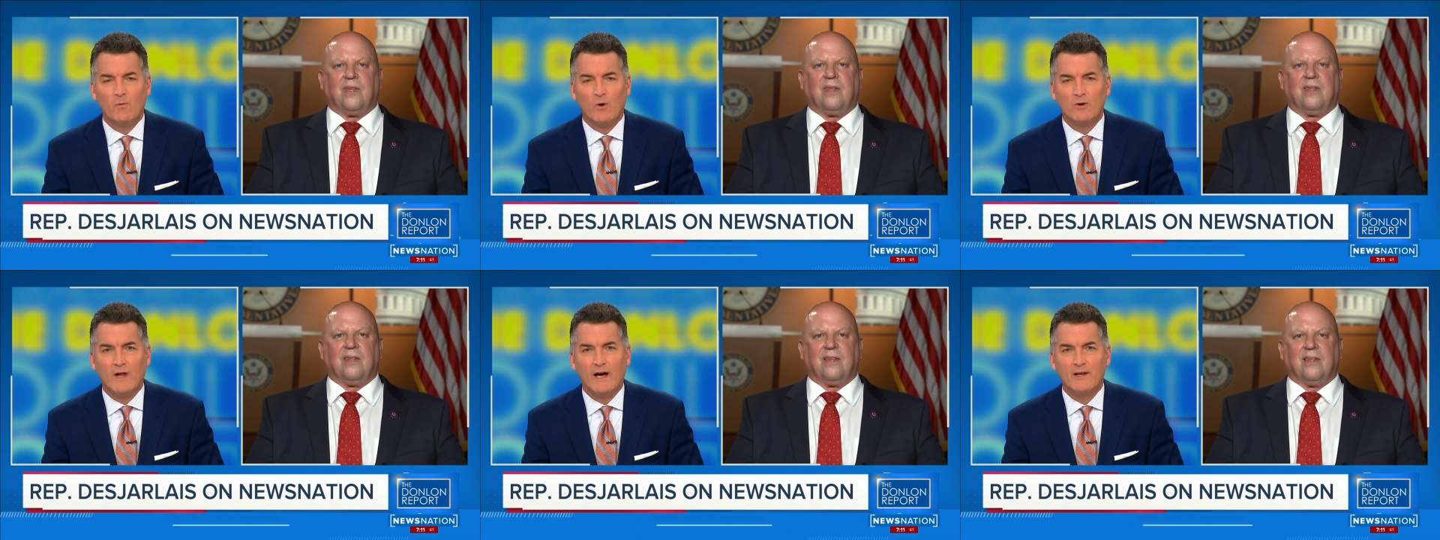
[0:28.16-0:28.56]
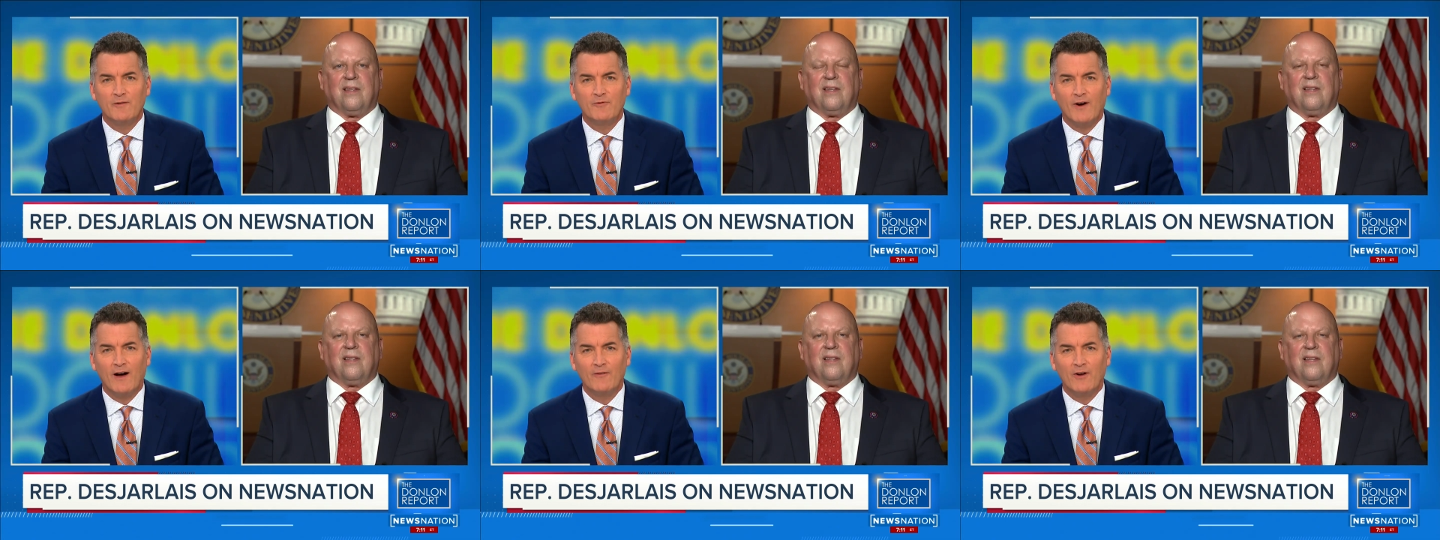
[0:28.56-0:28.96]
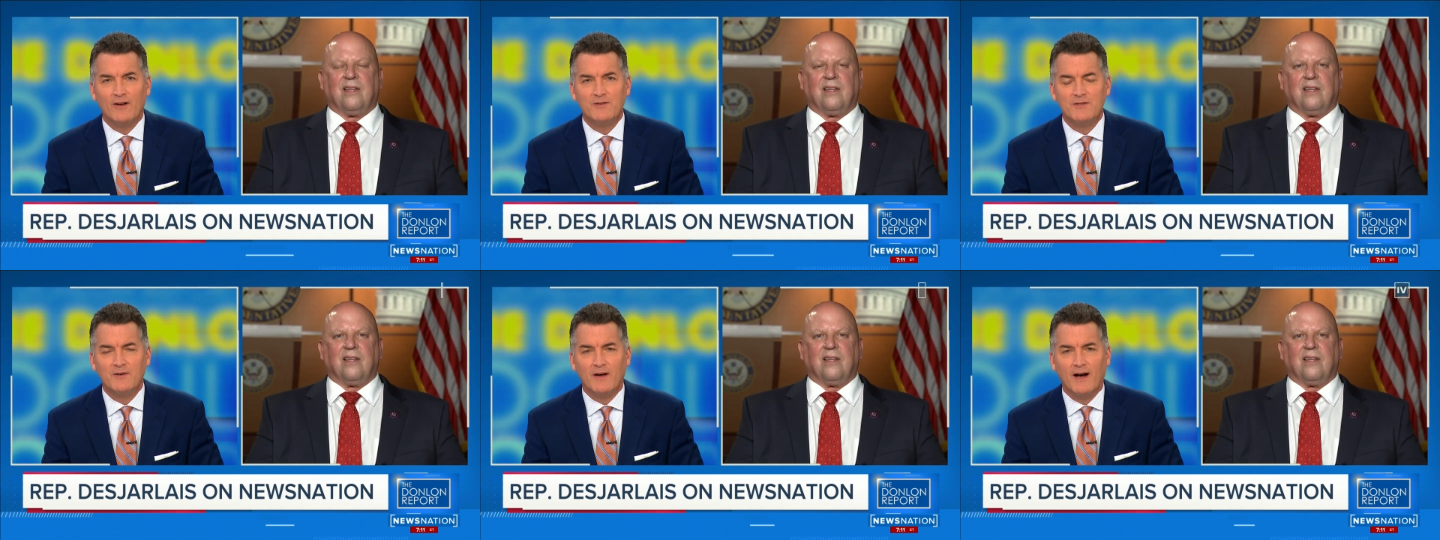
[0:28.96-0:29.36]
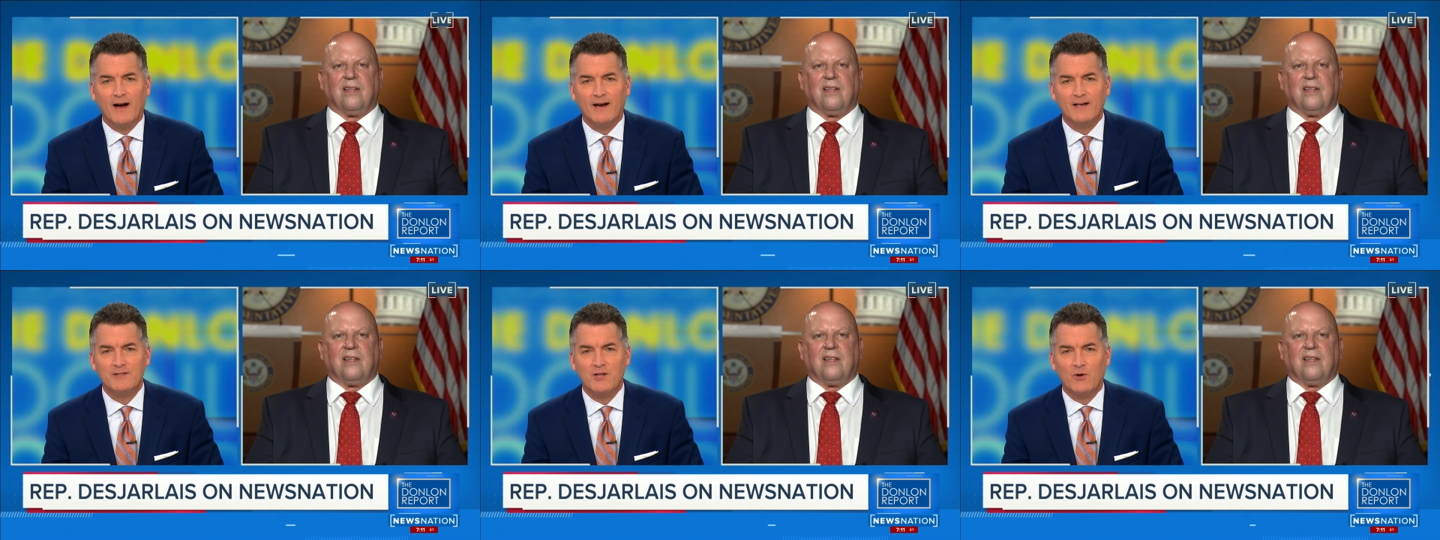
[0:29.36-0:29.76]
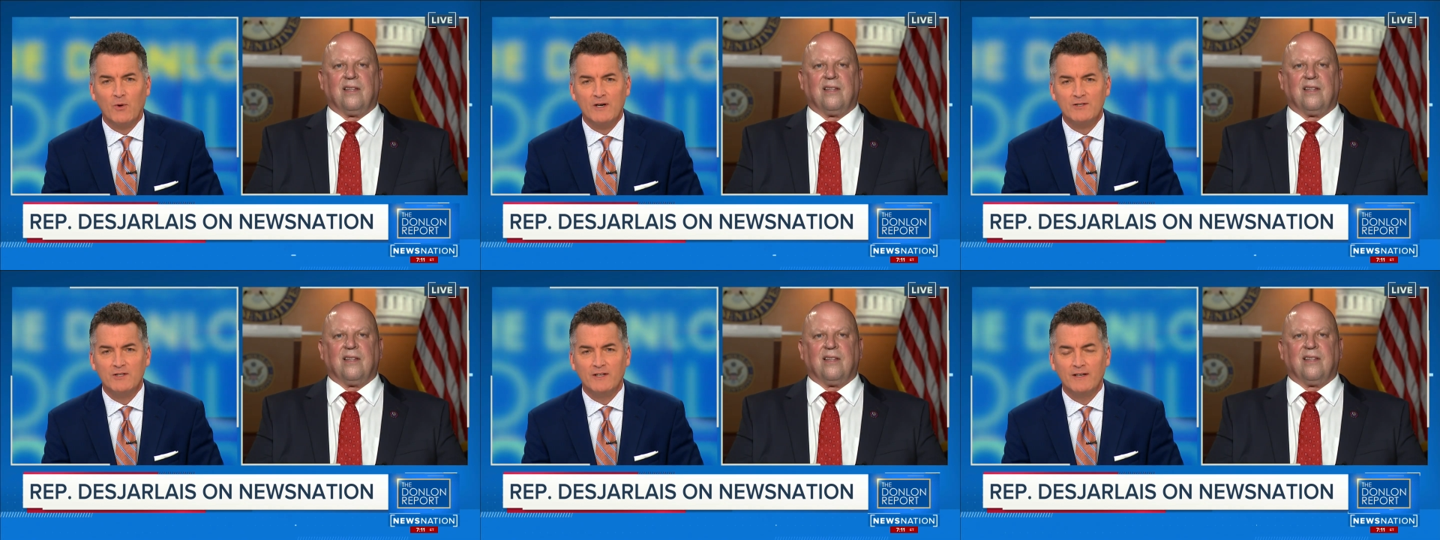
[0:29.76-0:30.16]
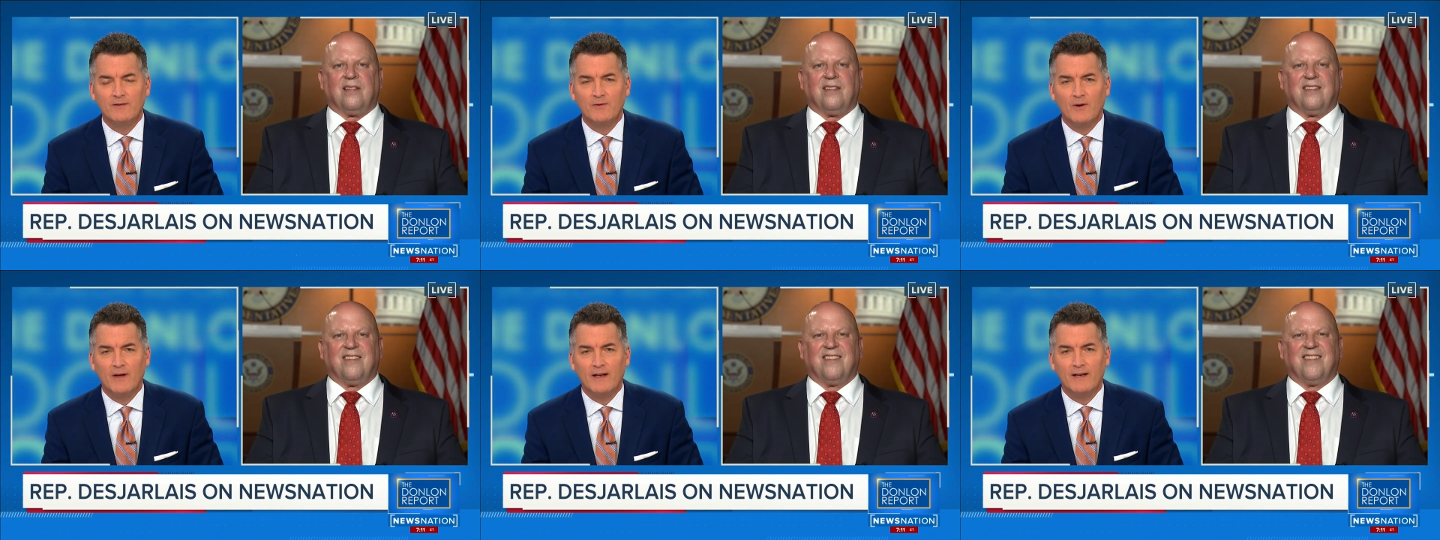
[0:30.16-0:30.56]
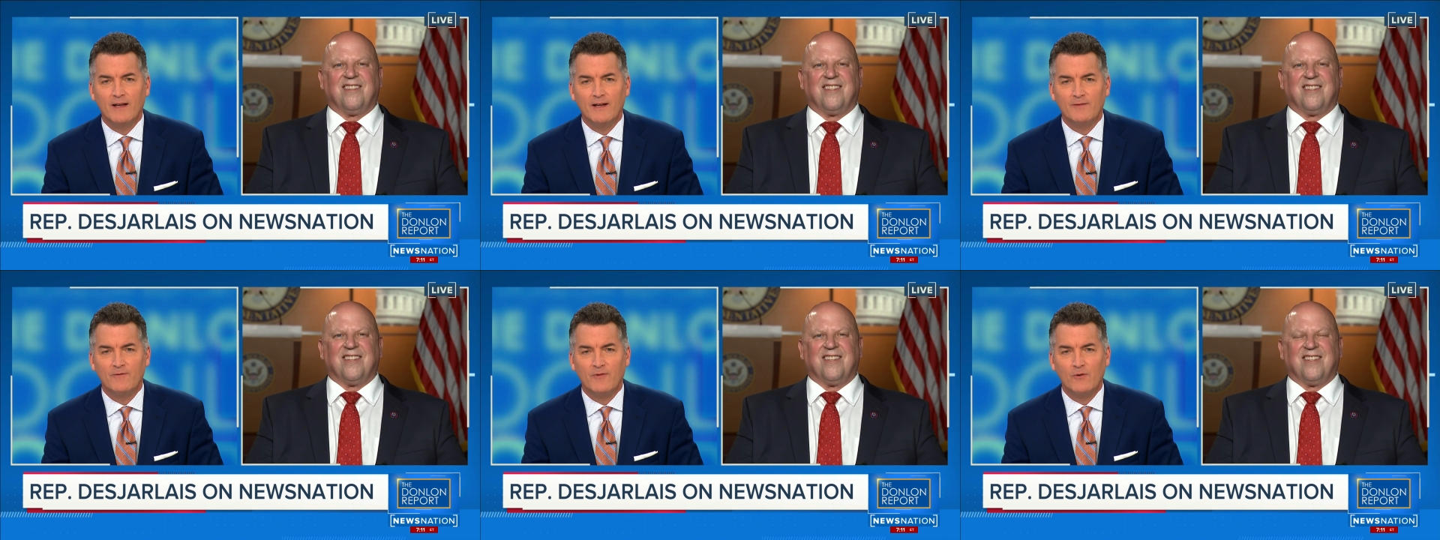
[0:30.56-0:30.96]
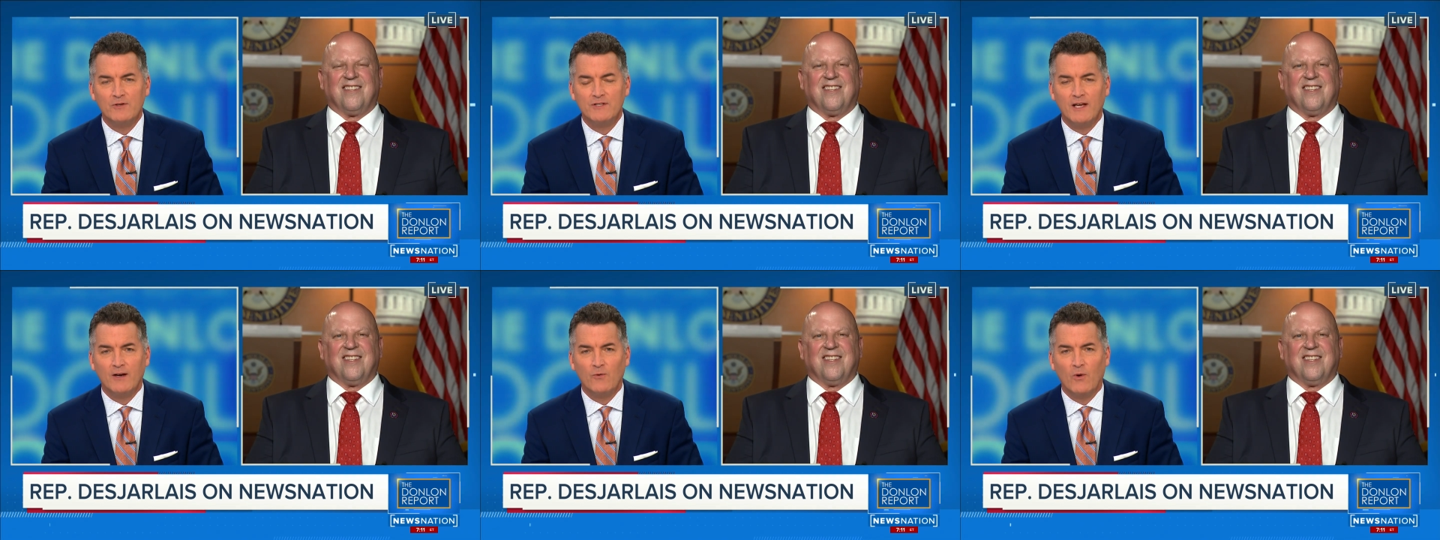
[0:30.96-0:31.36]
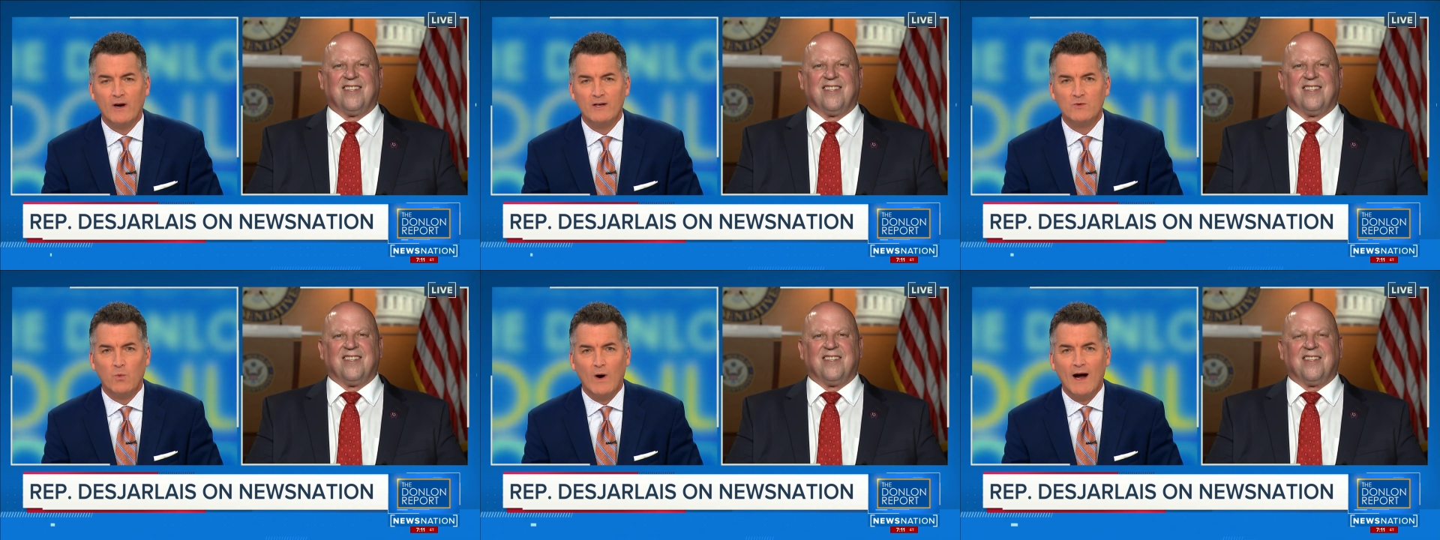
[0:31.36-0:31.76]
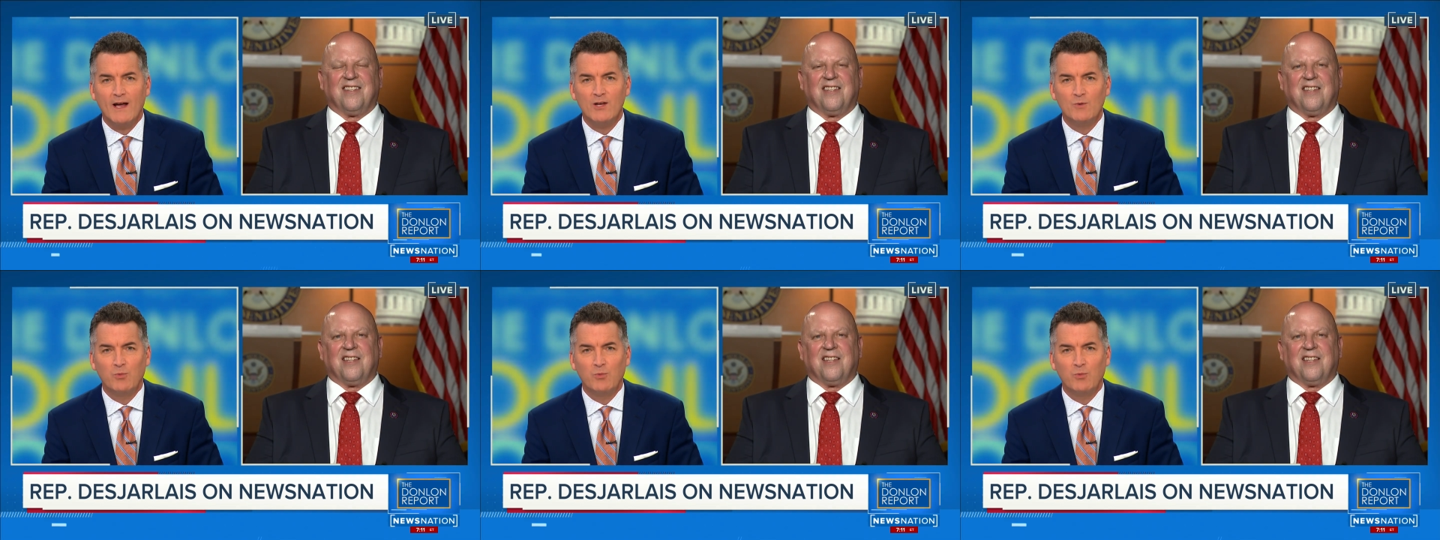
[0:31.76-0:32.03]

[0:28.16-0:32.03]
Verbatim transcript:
Speaker 1: we're glad you found us. I guess the question, at first anyway, is why you